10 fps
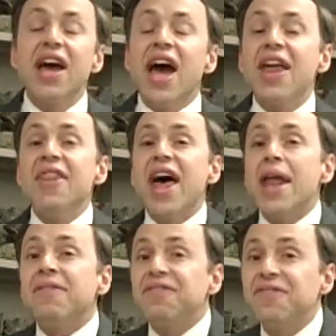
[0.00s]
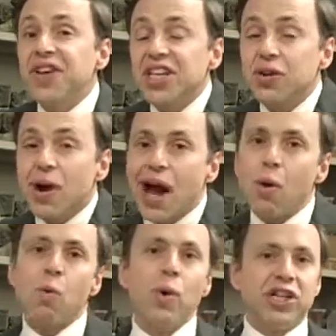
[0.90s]
and then figure out
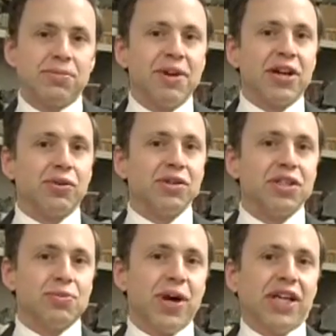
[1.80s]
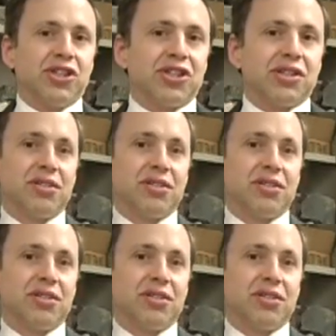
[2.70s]
which mineral is which.